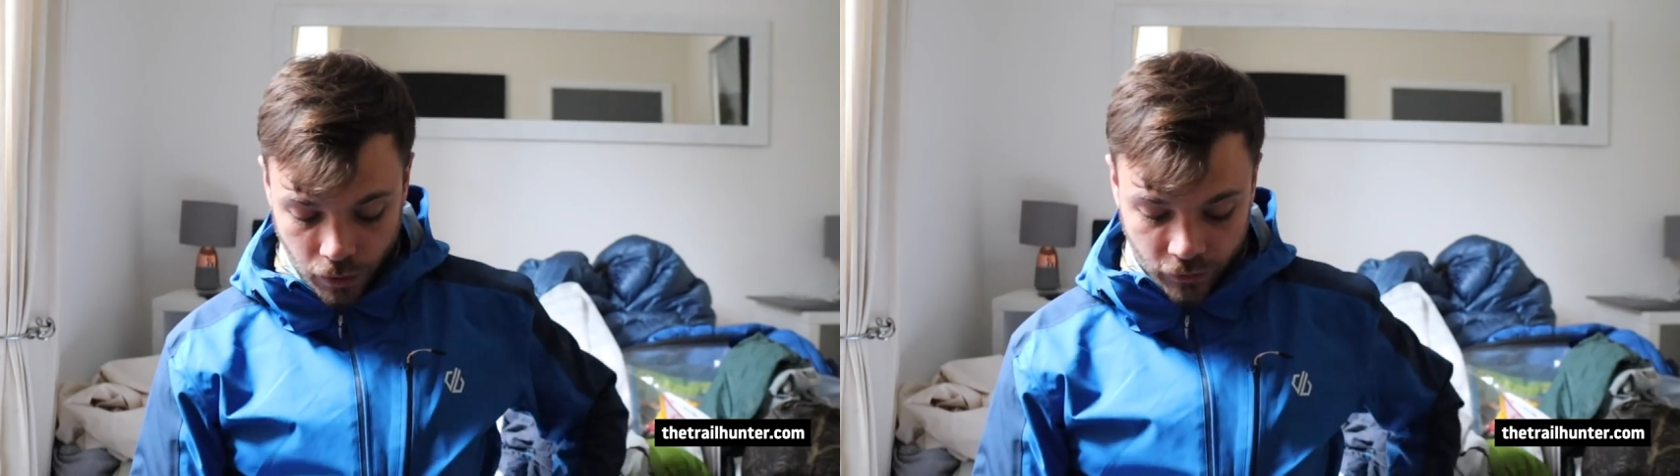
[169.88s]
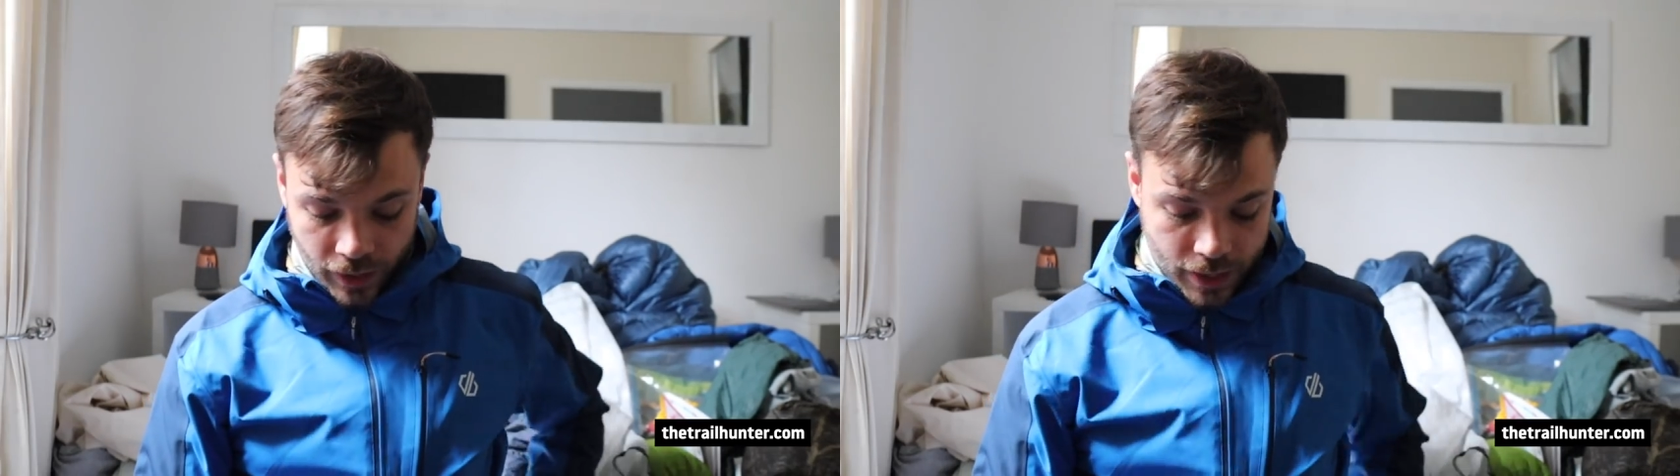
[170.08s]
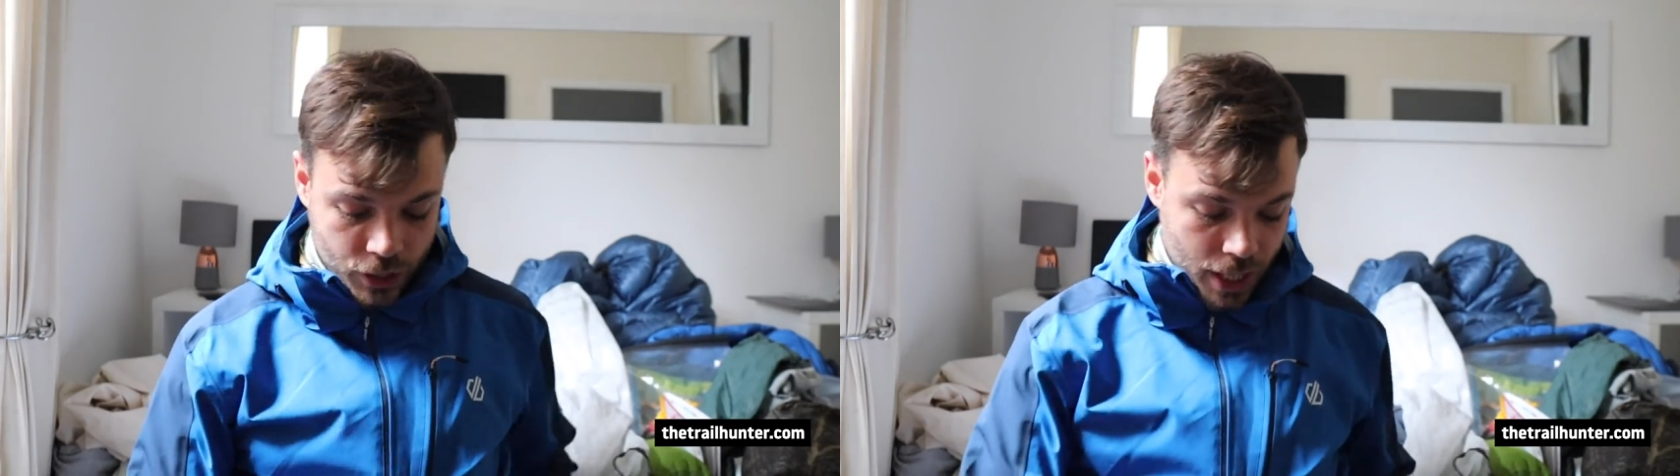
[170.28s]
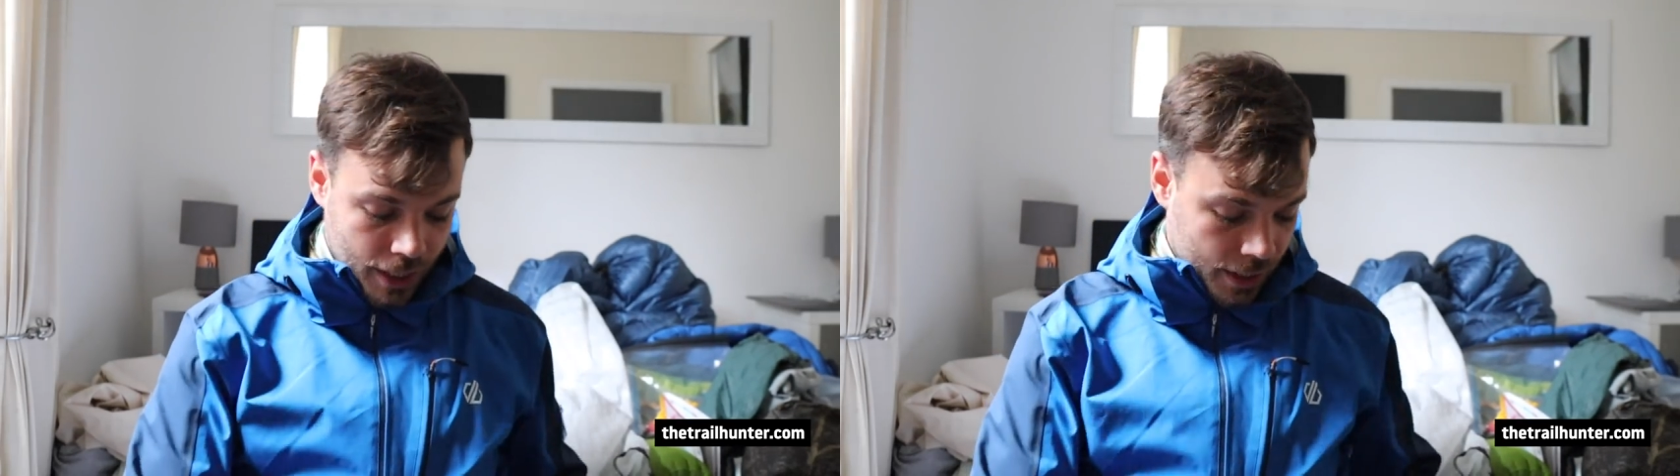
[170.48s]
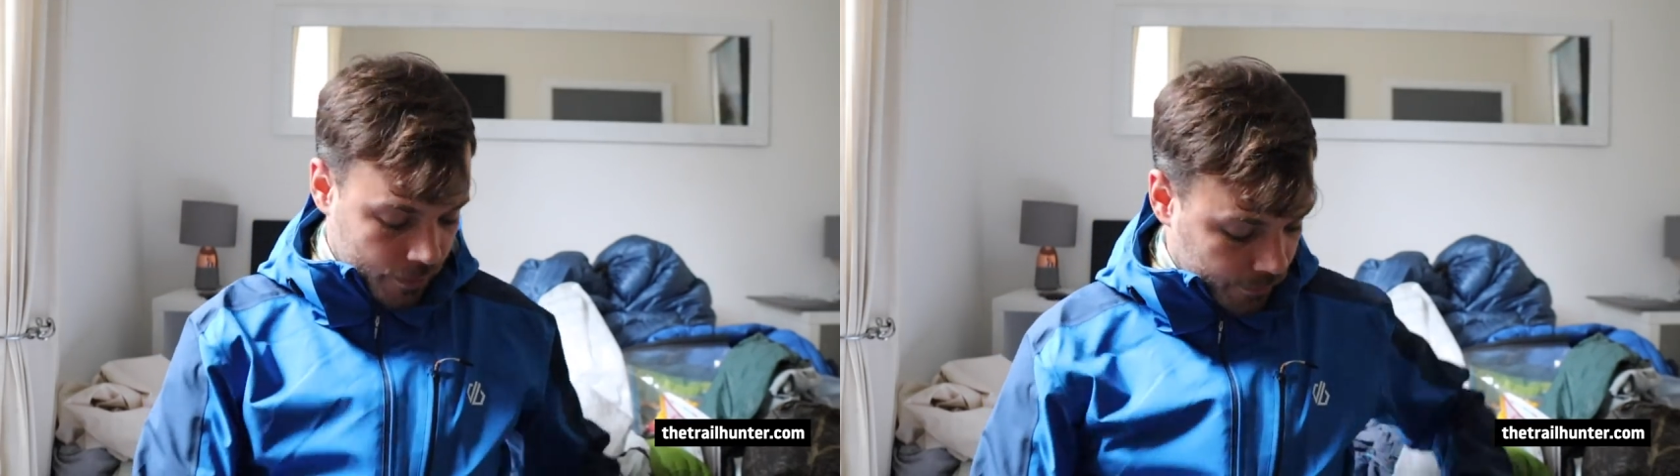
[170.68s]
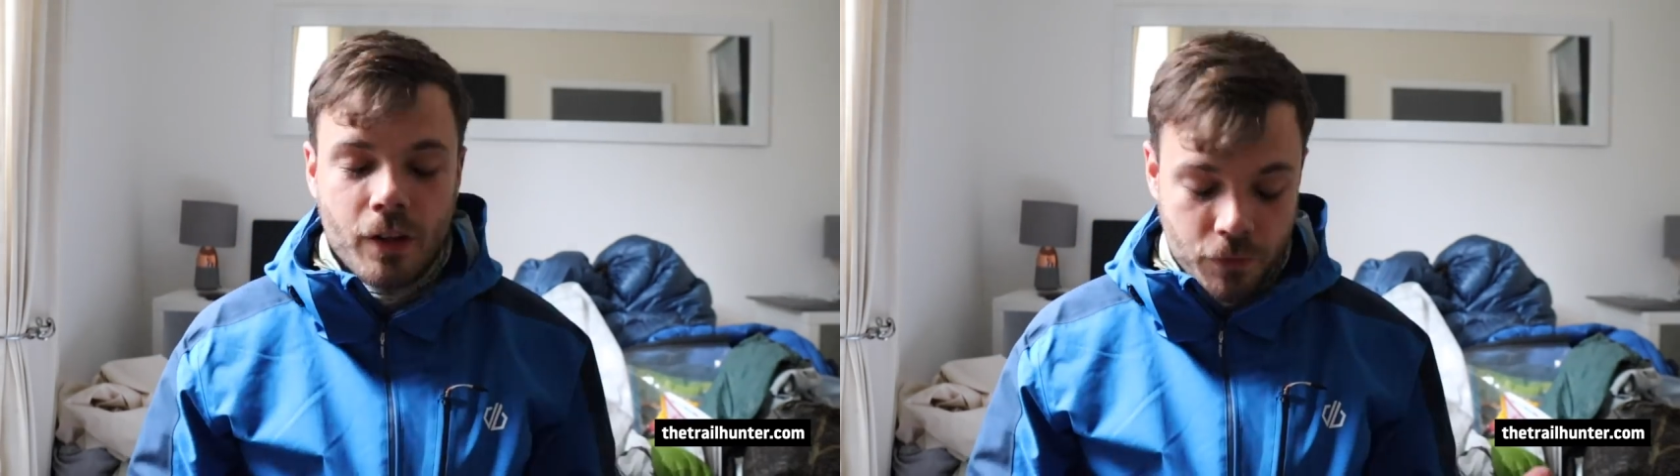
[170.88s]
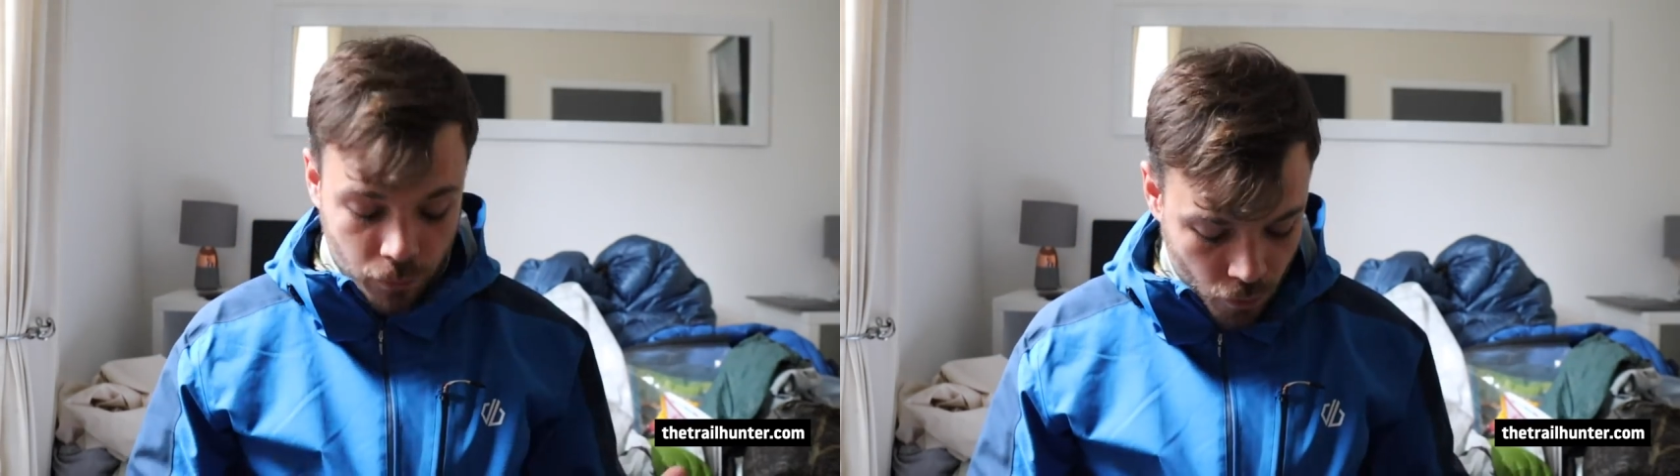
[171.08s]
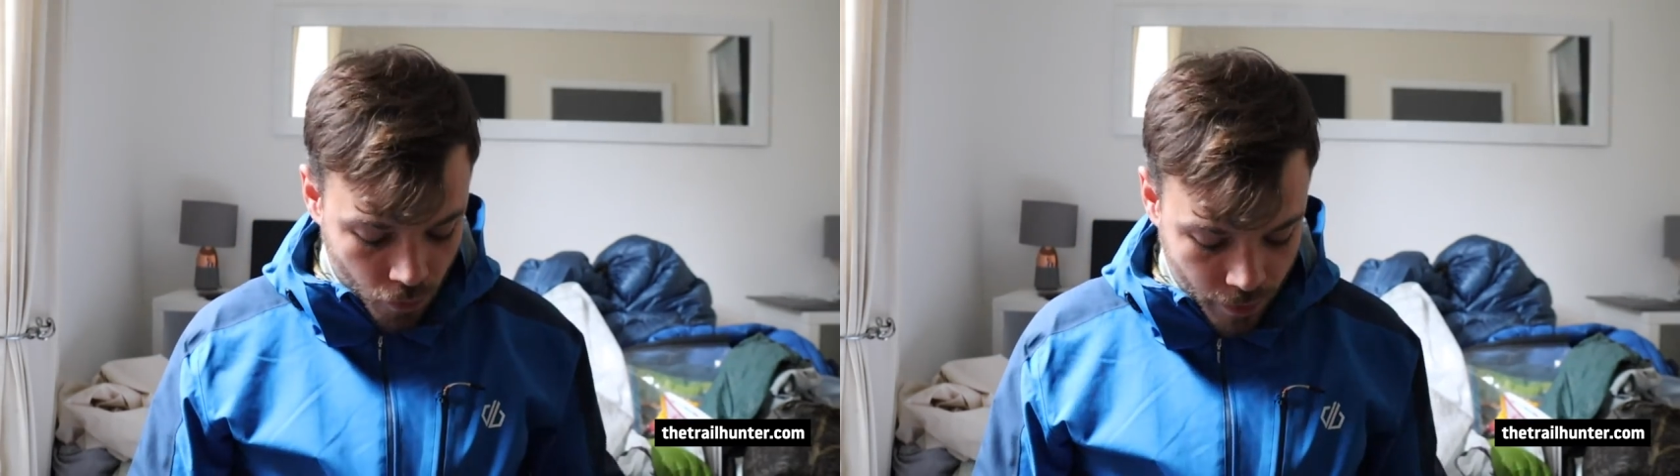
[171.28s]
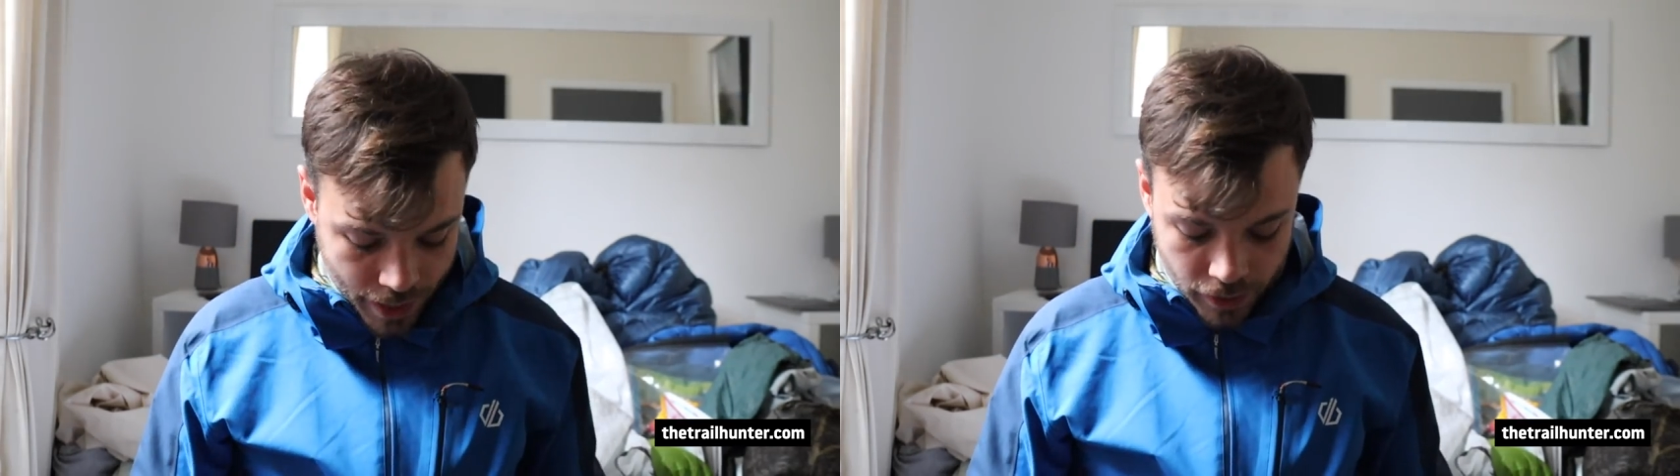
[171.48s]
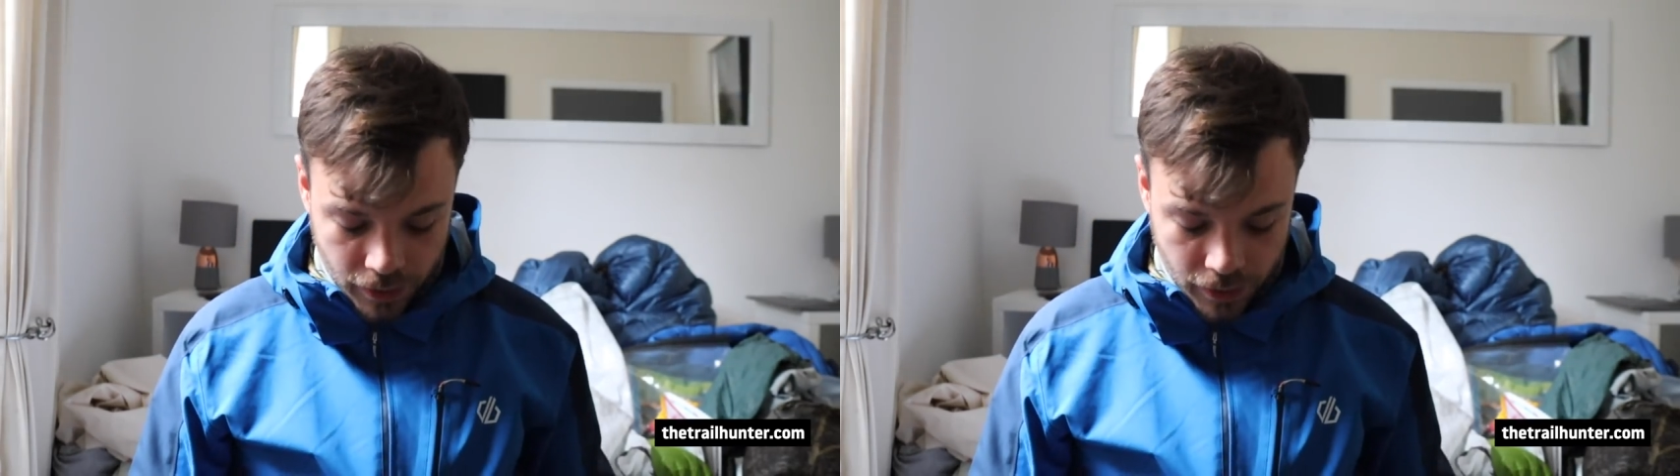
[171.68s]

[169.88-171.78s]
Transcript: what's in the jacket. So for warm weight,